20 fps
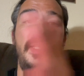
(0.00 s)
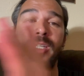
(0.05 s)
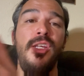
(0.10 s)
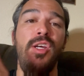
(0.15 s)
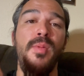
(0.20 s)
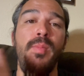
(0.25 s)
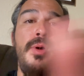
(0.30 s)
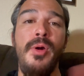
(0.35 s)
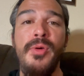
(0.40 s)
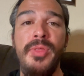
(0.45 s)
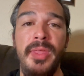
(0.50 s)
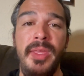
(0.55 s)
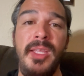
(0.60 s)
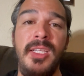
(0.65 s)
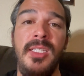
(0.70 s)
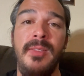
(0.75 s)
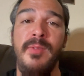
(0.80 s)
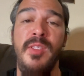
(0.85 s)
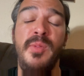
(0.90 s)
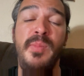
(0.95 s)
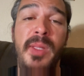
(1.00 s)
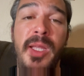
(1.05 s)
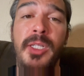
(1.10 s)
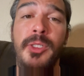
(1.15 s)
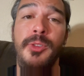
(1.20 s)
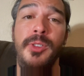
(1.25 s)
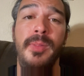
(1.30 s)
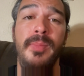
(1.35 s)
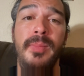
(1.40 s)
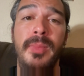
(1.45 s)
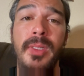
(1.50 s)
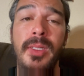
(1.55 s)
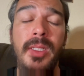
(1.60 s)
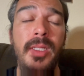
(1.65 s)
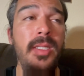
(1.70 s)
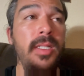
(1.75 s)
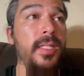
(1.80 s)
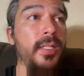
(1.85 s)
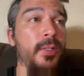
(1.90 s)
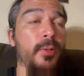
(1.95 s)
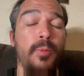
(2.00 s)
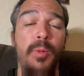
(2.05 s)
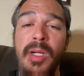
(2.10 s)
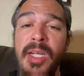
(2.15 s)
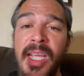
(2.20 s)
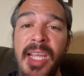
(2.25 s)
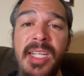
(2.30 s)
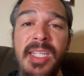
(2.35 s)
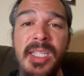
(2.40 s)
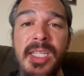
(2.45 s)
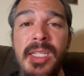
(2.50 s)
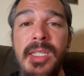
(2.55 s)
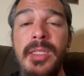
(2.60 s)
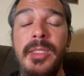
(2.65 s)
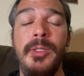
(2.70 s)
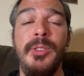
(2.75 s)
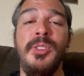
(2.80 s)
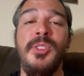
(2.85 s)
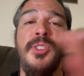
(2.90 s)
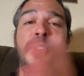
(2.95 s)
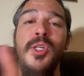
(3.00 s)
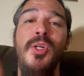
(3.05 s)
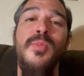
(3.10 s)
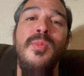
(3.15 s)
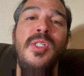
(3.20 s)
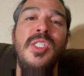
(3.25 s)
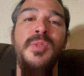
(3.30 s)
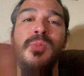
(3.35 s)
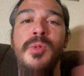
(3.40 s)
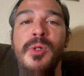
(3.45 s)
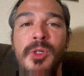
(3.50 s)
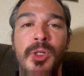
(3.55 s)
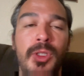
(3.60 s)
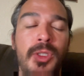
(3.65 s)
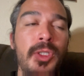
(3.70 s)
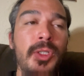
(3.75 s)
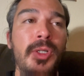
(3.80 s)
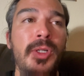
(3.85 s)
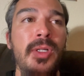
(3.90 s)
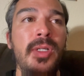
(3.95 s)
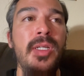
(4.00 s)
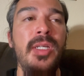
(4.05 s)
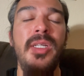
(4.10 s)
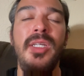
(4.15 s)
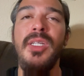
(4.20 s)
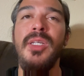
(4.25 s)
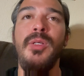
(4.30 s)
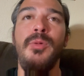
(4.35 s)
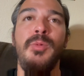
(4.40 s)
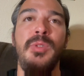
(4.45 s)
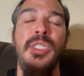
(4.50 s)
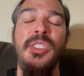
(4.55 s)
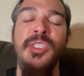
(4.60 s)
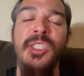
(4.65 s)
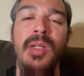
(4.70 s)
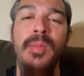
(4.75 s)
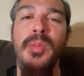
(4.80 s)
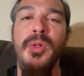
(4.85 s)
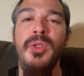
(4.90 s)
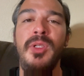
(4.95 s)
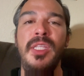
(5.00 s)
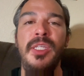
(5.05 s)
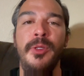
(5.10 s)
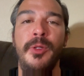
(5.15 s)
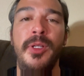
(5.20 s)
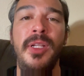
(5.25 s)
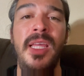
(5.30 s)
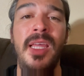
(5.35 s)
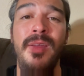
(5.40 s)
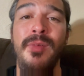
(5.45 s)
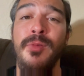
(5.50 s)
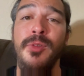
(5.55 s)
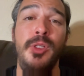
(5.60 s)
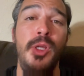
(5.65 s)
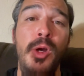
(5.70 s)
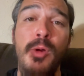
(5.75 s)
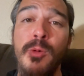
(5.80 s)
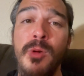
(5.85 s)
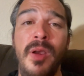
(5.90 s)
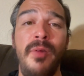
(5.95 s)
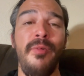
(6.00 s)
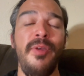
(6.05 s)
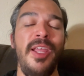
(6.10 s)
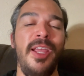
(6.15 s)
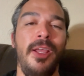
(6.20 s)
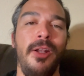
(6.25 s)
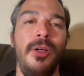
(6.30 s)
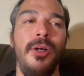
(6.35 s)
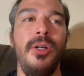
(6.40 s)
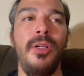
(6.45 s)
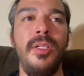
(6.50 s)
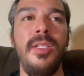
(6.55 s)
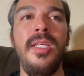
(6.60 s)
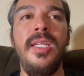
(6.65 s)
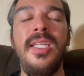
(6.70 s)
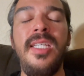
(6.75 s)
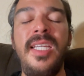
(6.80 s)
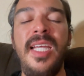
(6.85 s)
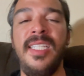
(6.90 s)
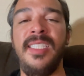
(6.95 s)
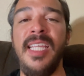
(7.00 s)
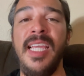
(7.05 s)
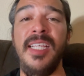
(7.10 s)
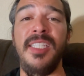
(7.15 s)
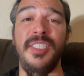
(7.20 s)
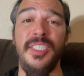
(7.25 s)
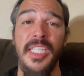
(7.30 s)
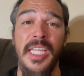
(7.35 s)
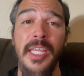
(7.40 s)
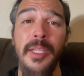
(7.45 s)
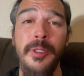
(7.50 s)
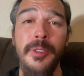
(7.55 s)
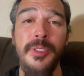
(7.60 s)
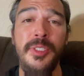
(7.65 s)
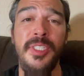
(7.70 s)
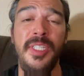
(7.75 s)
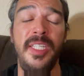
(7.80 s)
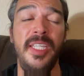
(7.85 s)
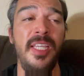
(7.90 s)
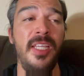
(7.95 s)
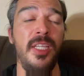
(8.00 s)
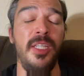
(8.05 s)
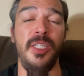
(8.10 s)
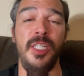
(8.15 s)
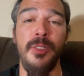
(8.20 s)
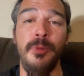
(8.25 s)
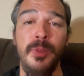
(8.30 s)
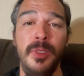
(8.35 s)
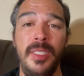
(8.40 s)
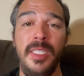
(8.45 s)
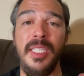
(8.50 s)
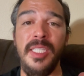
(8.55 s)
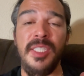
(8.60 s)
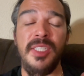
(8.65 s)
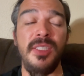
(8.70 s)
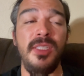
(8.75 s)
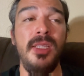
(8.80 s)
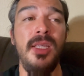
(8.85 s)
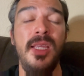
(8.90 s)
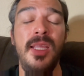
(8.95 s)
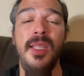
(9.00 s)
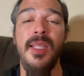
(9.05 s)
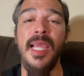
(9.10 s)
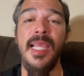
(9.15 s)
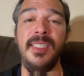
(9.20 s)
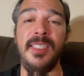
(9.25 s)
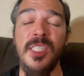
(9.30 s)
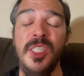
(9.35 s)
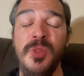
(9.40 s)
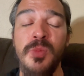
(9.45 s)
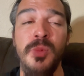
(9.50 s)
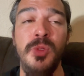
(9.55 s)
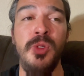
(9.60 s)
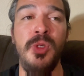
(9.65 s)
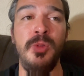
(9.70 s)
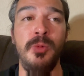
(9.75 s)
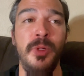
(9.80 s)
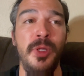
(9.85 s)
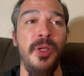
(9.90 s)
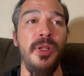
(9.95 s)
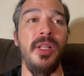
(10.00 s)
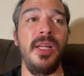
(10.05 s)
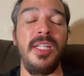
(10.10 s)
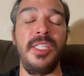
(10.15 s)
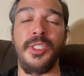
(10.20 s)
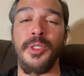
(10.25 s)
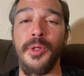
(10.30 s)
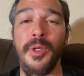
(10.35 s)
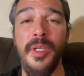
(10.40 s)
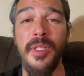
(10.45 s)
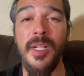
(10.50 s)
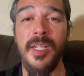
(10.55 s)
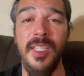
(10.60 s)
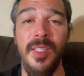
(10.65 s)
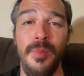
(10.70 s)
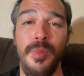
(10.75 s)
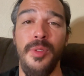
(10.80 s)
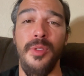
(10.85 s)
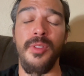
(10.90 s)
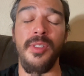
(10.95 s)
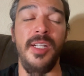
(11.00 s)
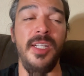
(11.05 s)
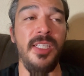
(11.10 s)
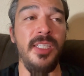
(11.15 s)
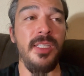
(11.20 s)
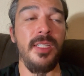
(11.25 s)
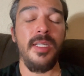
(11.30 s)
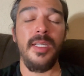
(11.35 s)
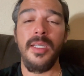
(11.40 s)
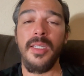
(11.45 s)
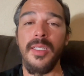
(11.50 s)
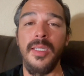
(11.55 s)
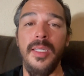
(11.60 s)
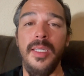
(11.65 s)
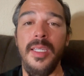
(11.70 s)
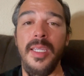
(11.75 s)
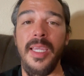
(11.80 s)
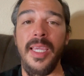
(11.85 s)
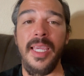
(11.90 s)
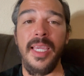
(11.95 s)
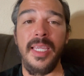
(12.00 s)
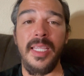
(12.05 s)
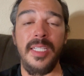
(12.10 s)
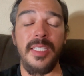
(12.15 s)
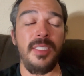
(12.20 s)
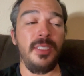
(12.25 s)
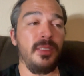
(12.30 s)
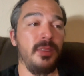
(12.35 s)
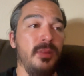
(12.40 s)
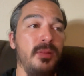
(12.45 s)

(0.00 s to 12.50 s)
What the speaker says: know both ends of the spectrum. One-handed, there's so much more to learn. When you start bowling, you're going to have no rev rate at all. It takes years to get a good release, nice and smooth, where you're not jerking on it, pulling on it. And